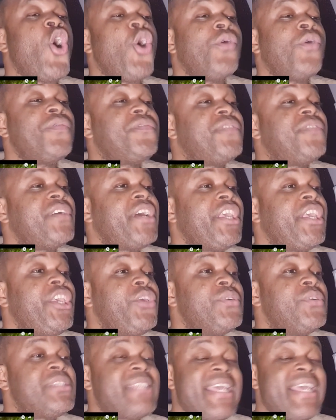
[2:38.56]

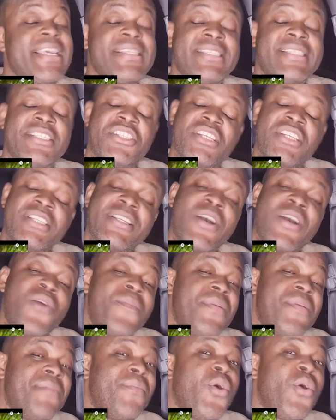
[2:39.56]
overuse, like it's just
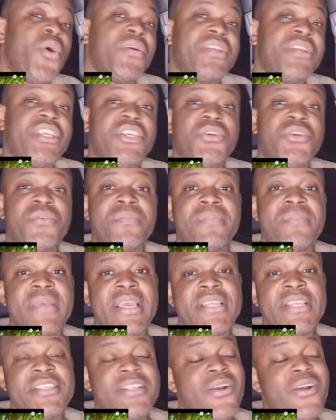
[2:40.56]
gonna be more than you,
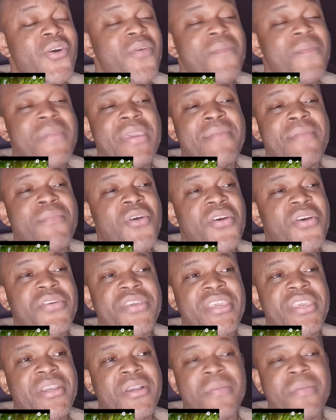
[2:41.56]
man. It's gonna be more
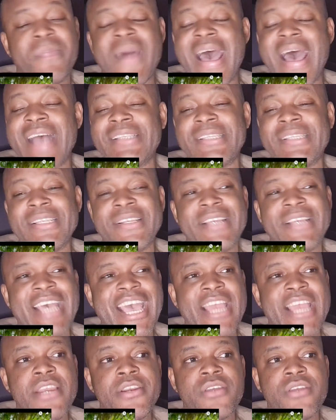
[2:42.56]
than your capacity to
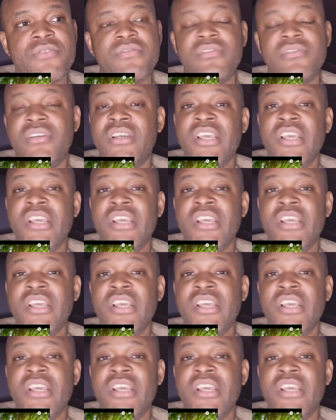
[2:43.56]
handle.